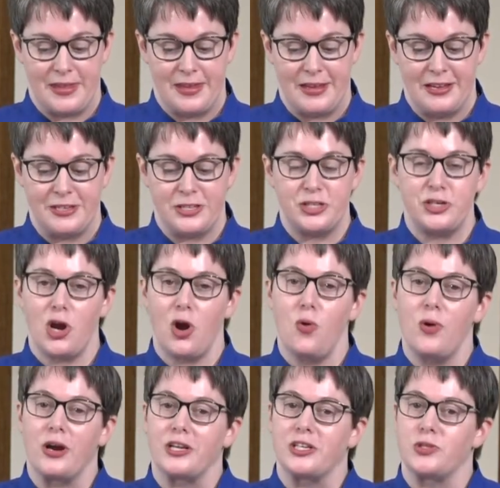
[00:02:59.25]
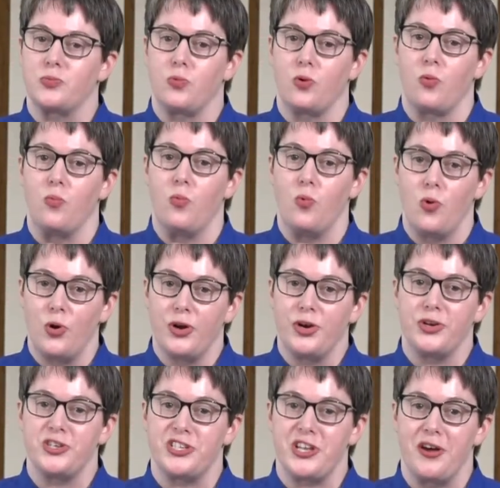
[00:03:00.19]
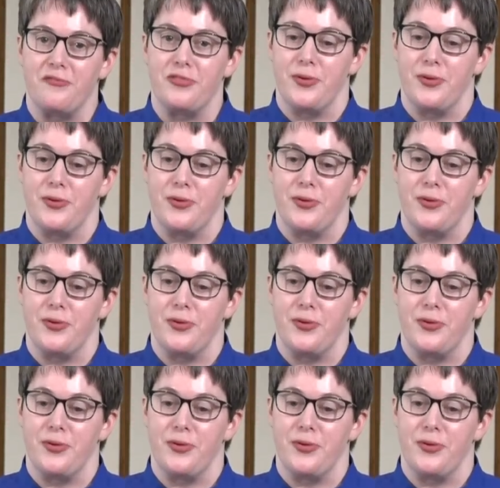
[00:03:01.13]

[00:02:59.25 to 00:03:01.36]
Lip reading: Stoics were warriors of the